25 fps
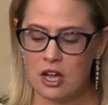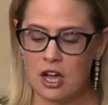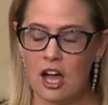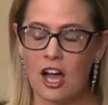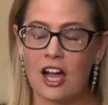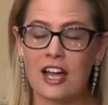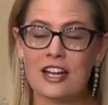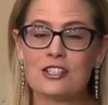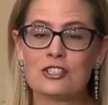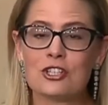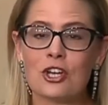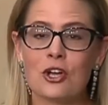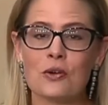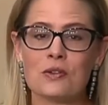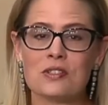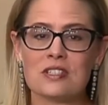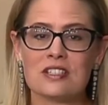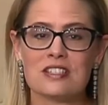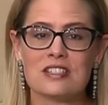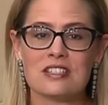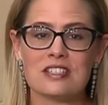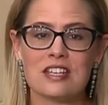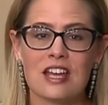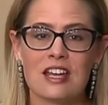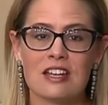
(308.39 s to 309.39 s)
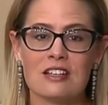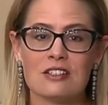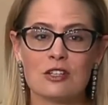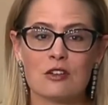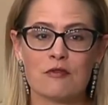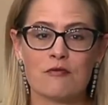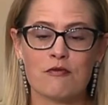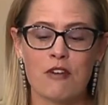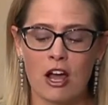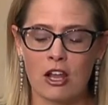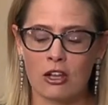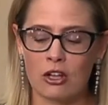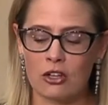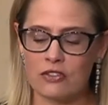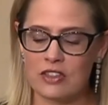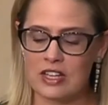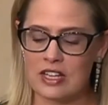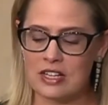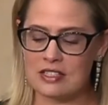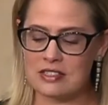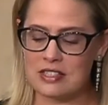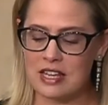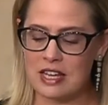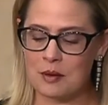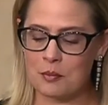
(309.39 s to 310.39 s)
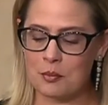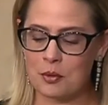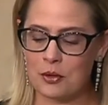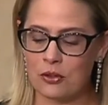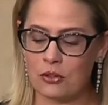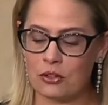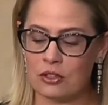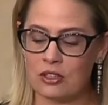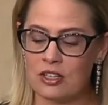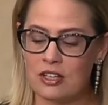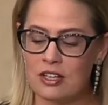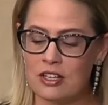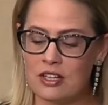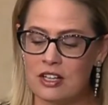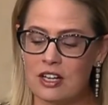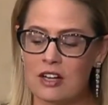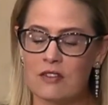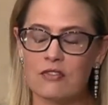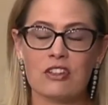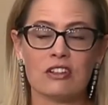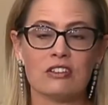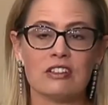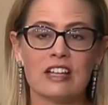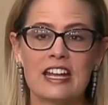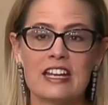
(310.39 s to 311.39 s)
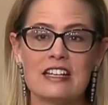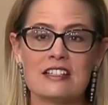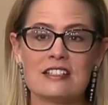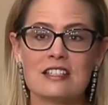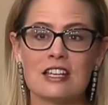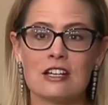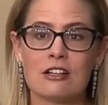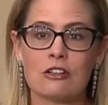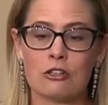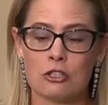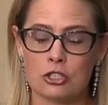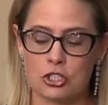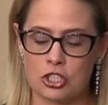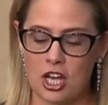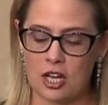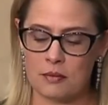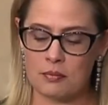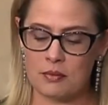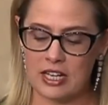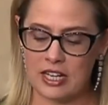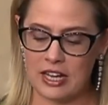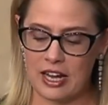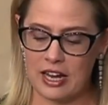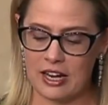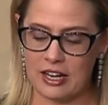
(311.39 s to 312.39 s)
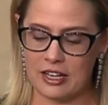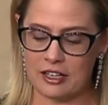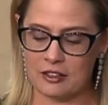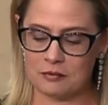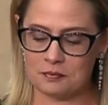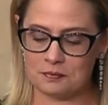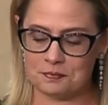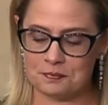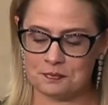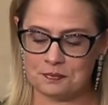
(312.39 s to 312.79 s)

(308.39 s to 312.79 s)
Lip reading: I chose instead to follow the example of the late Senator John McCain,